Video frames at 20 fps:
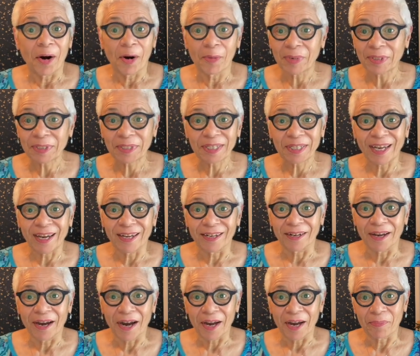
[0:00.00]
Almost
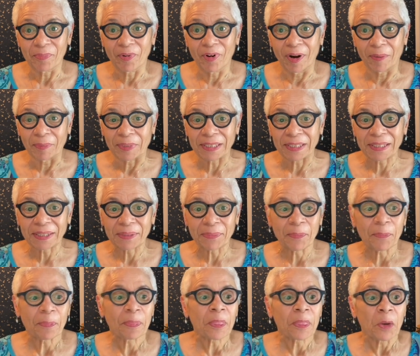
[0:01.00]
done, I promise.
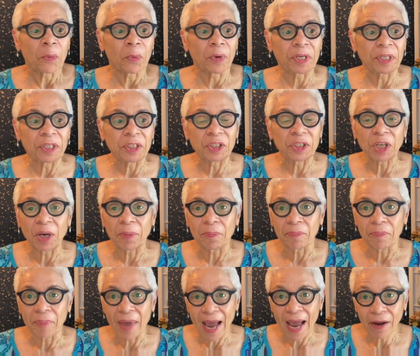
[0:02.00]
We're going to
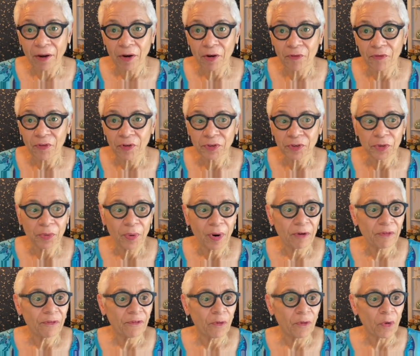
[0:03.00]
jump back over to our
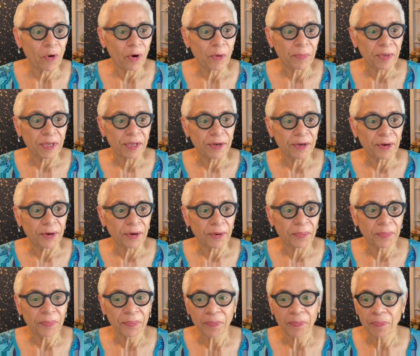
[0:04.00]
form
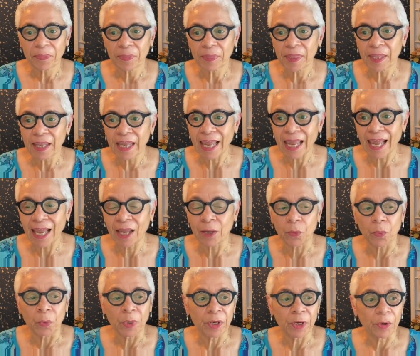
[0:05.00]
here,
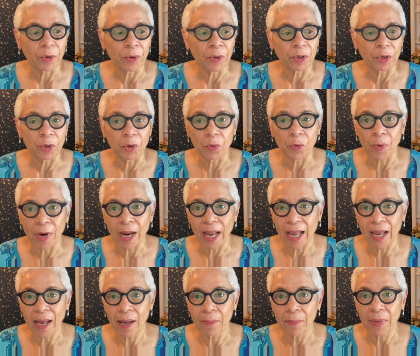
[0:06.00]
and we are going to
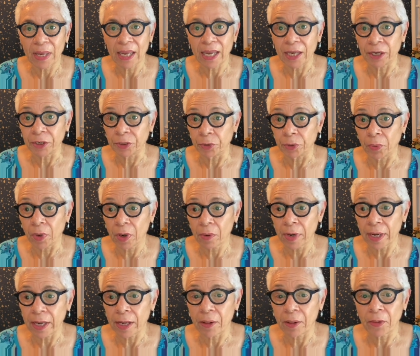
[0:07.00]
grab a
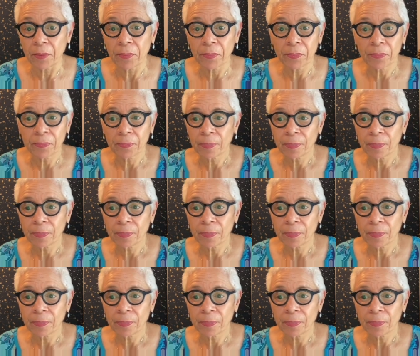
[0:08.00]
URL,